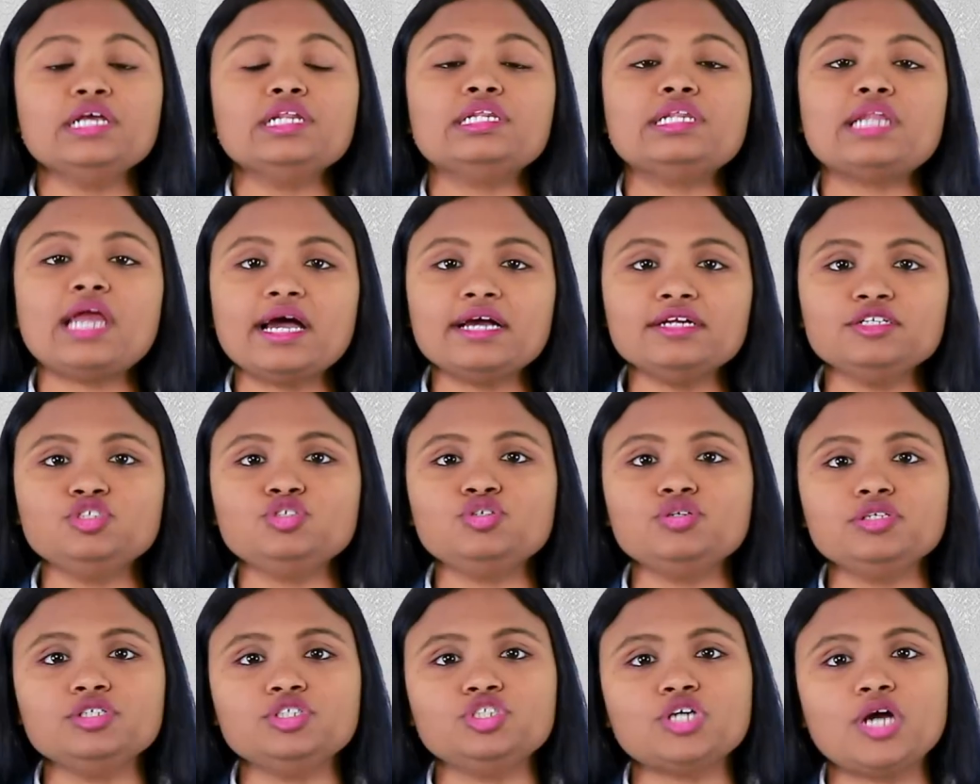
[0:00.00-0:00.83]

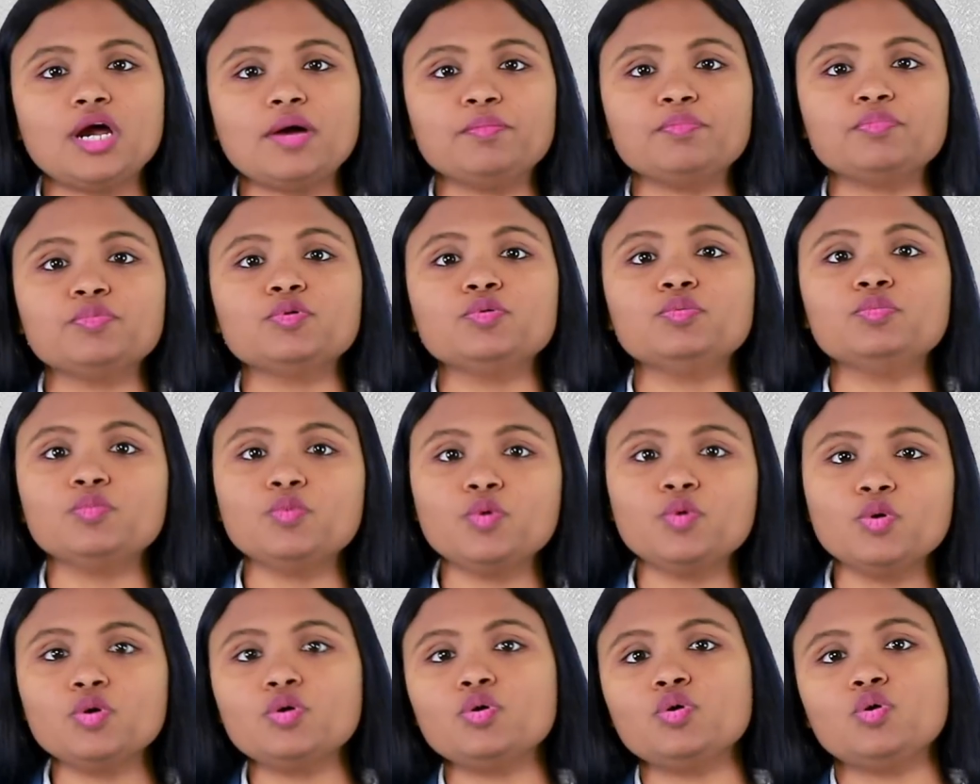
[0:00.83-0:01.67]
Natural shampoo,
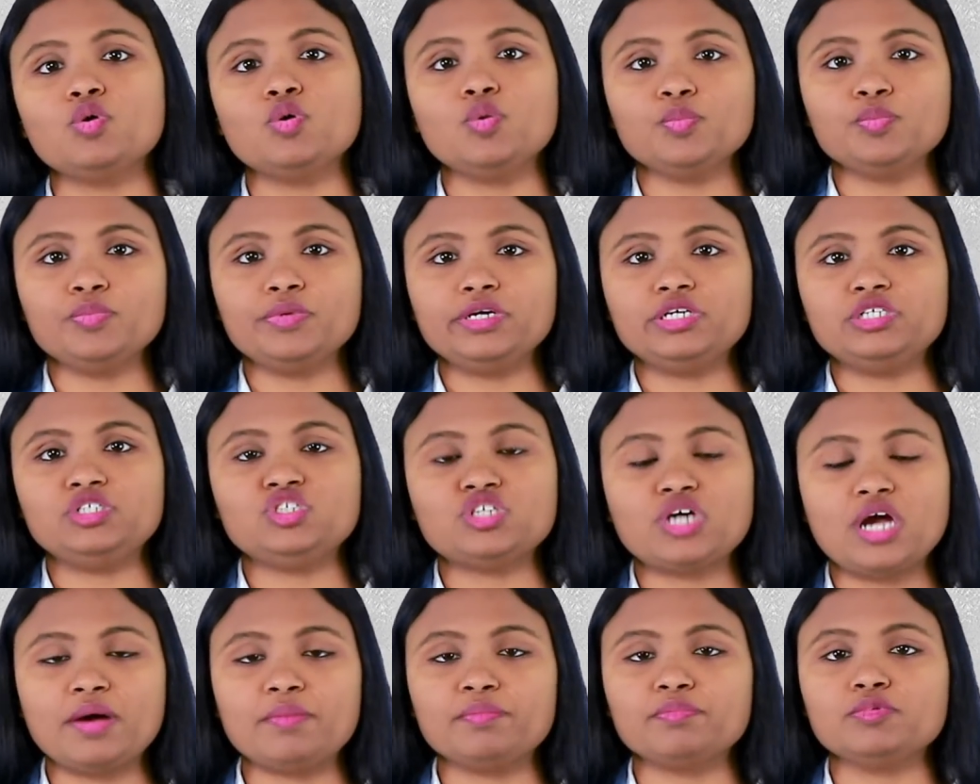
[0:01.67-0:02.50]
more homemade
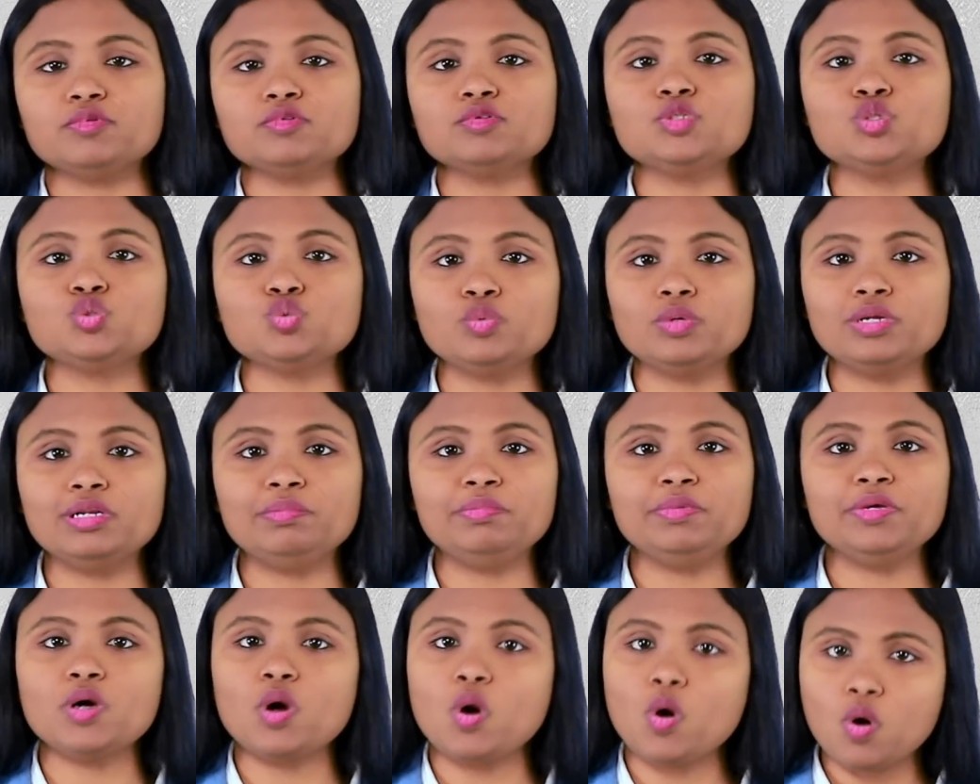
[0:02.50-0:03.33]
shampoos will
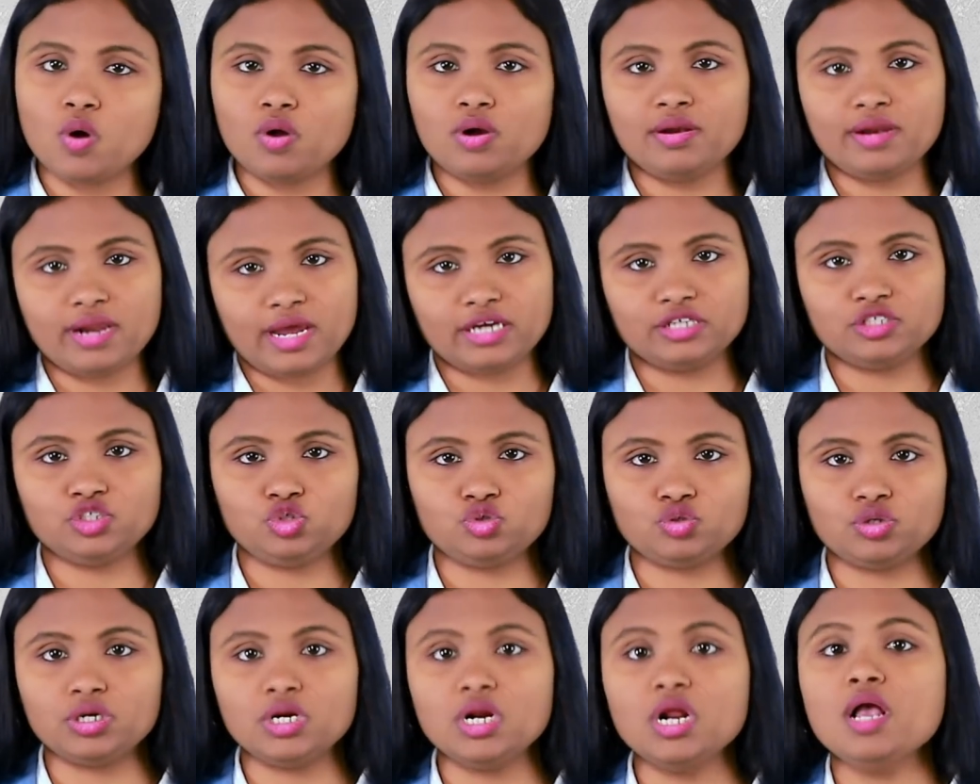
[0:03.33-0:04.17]
be all
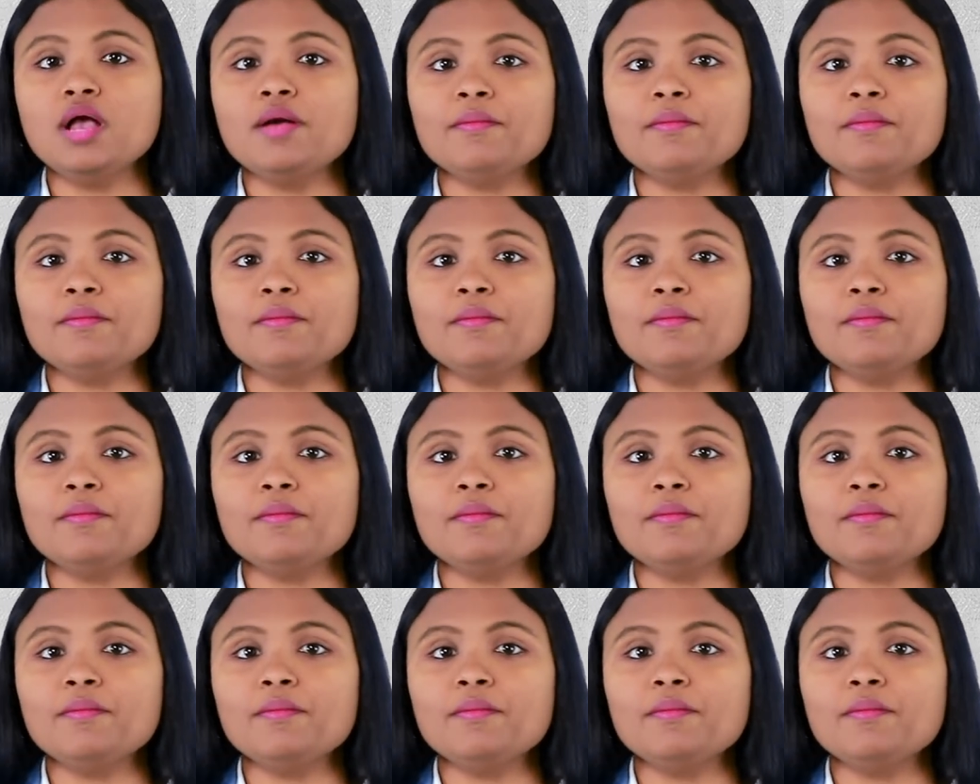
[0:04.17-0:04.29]
natural.